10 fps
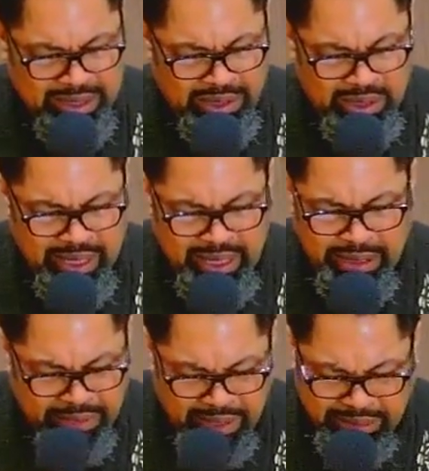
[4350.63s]
to
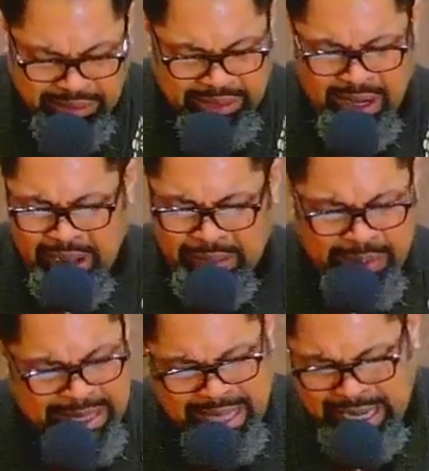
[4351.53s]
deliver us. God,
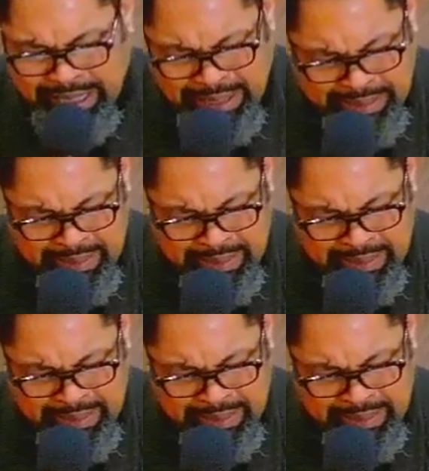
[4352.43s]
we thank you.